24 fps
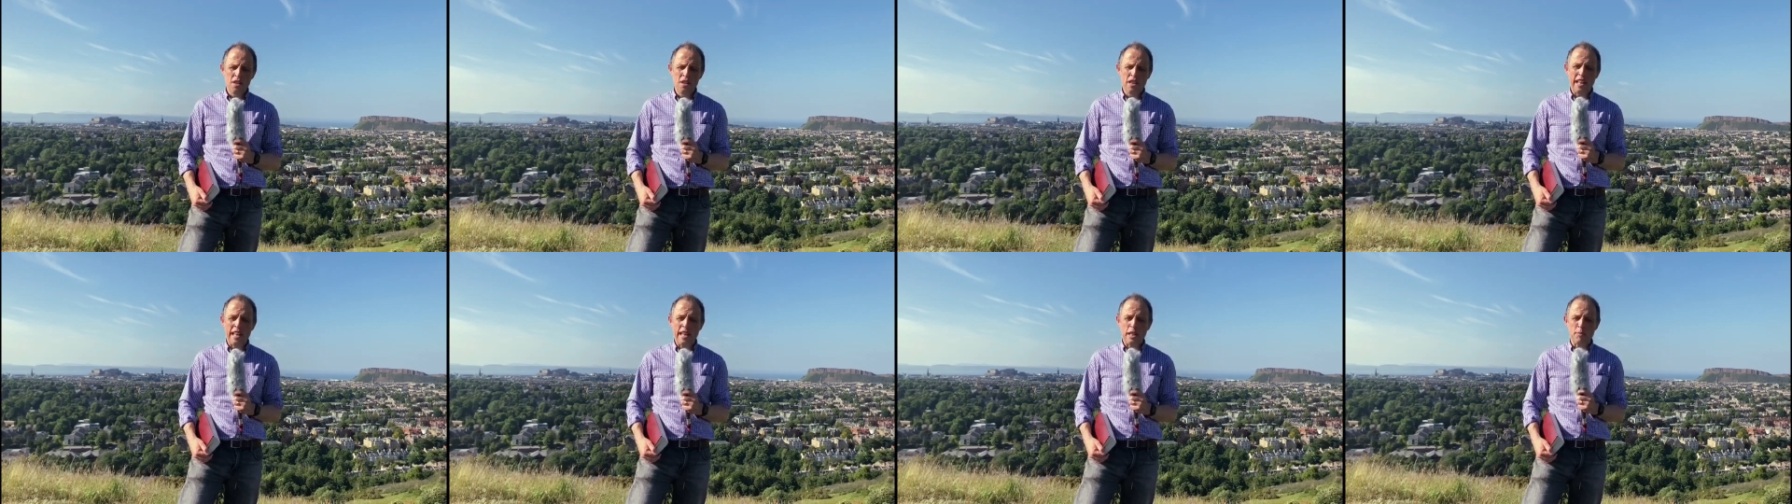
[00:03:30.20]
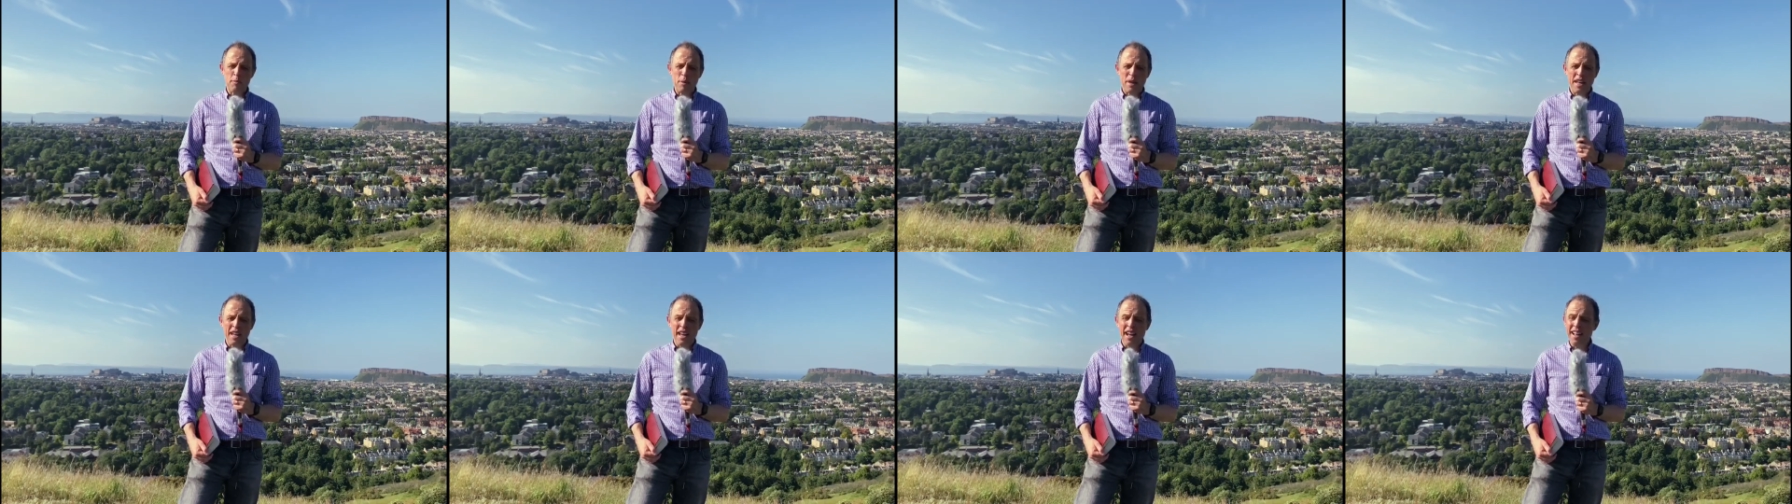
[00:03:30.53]
Let's
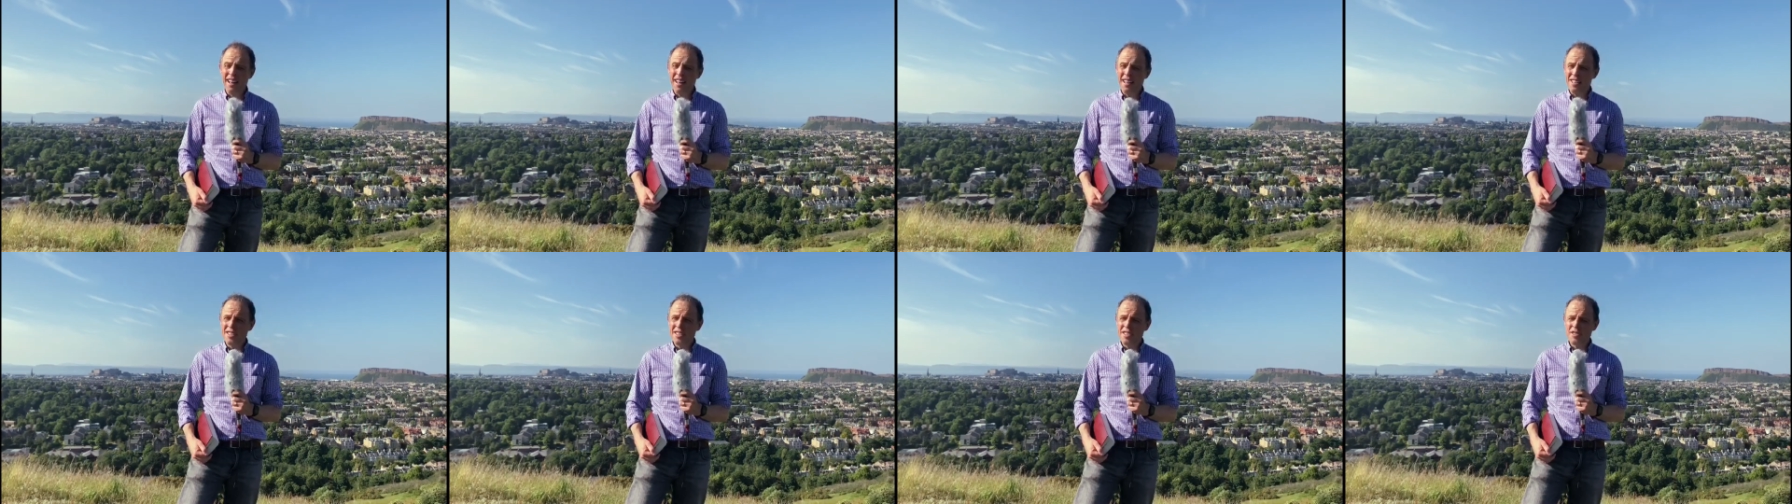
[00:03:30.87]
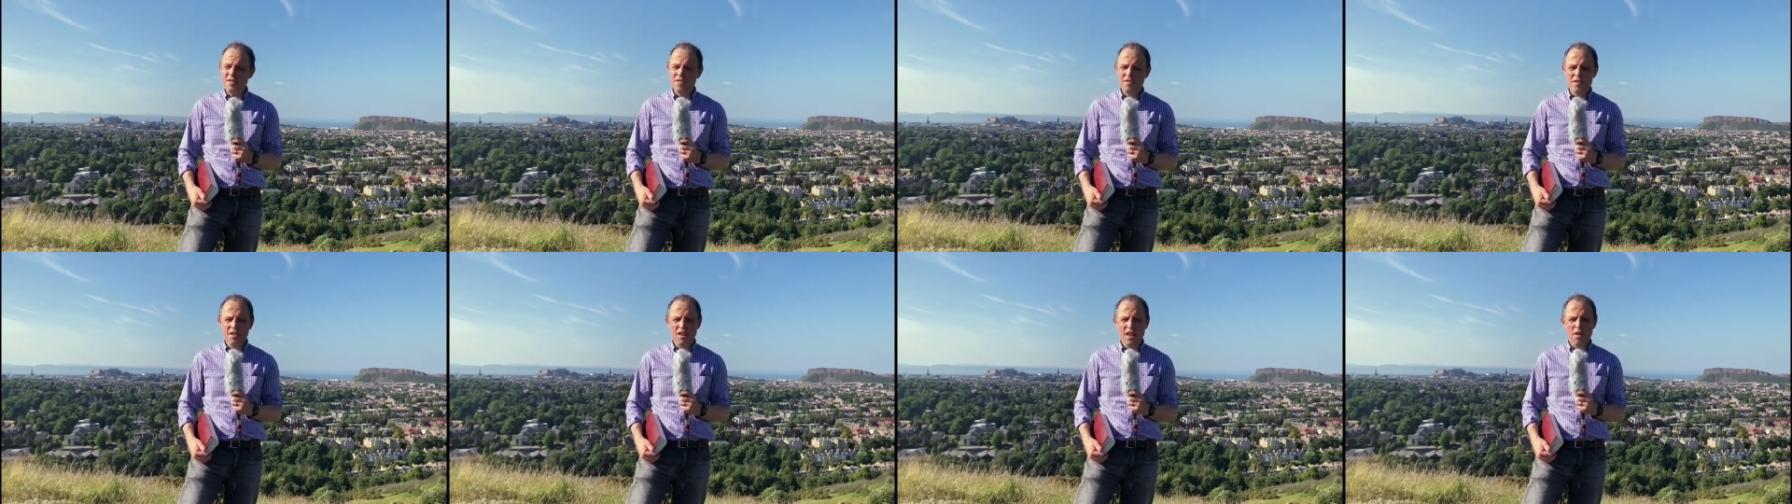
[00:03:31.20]
be kind,
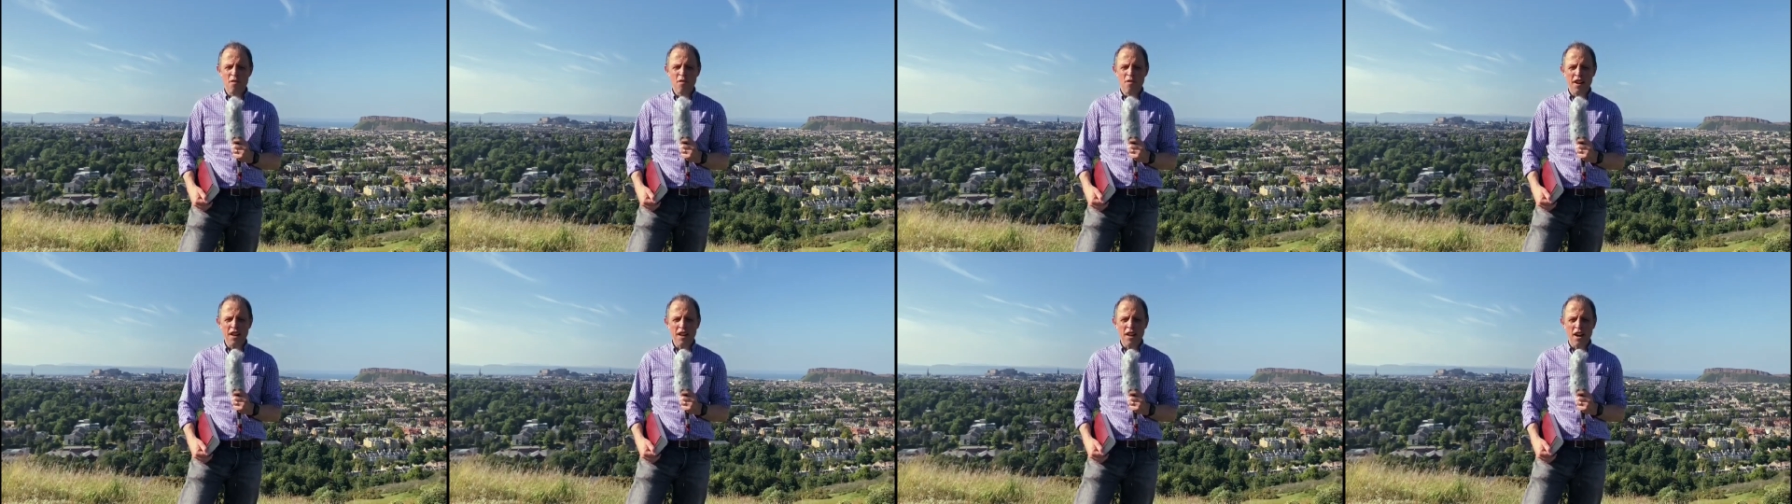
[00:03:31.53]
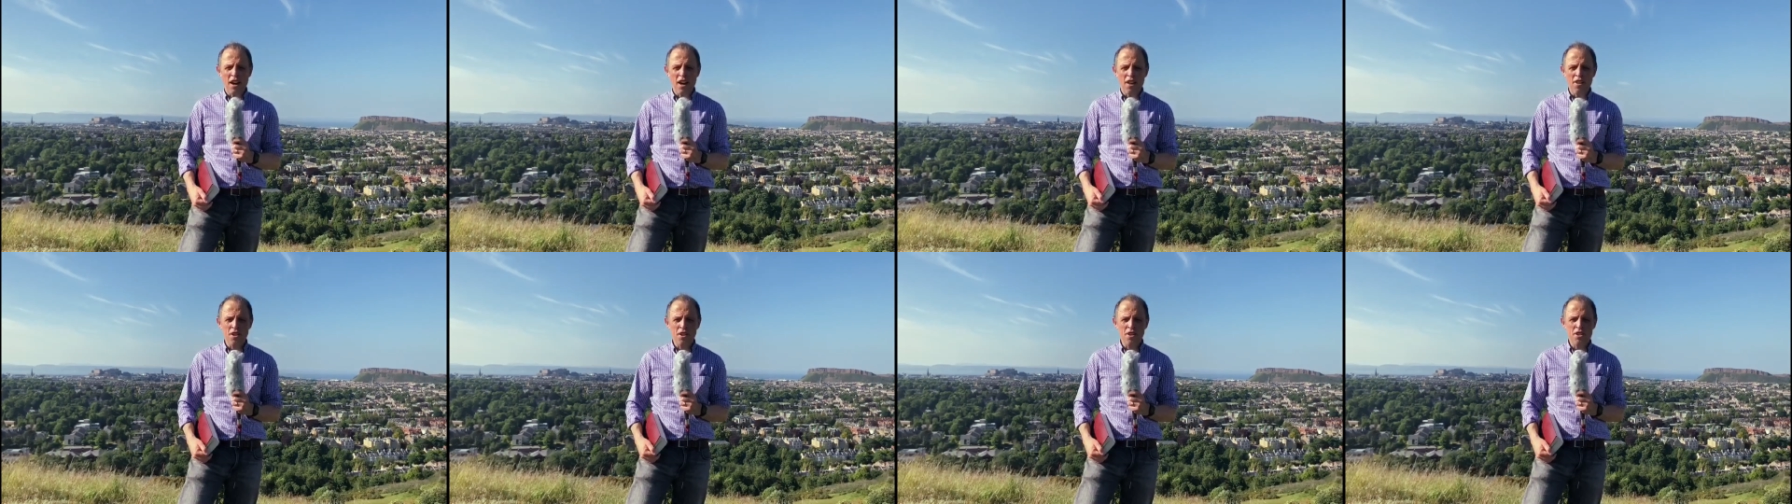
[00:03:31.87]
invite
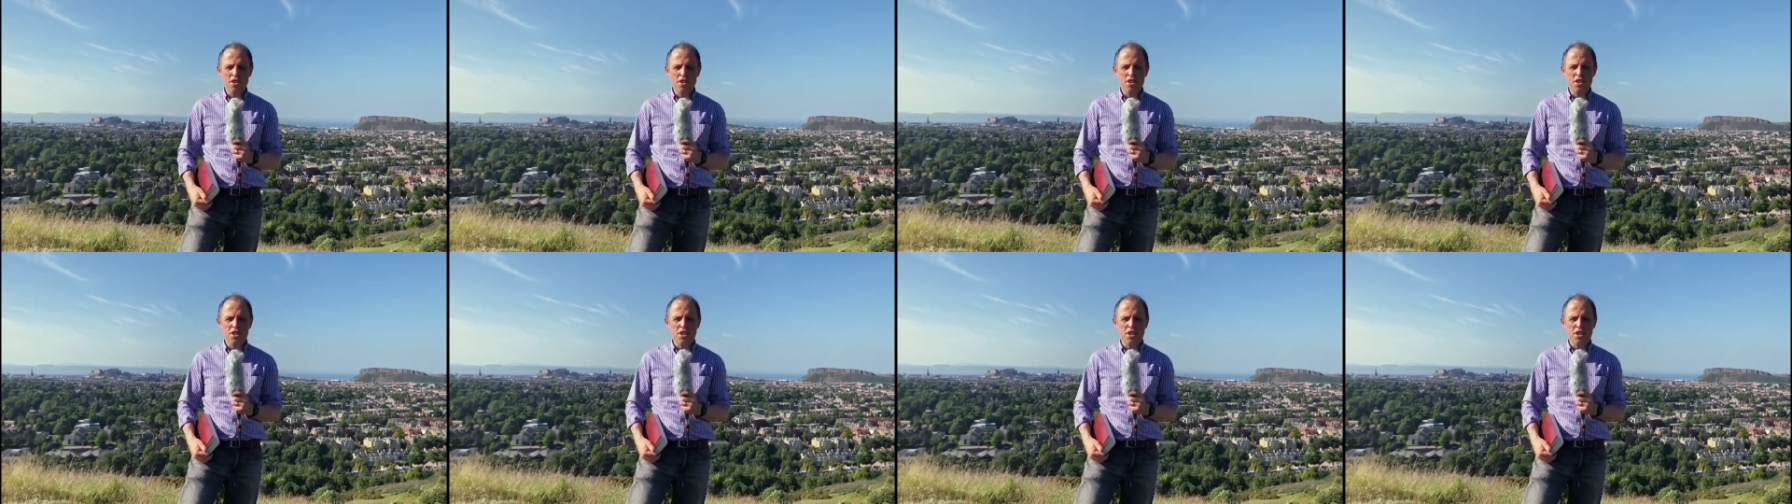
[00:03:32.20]
others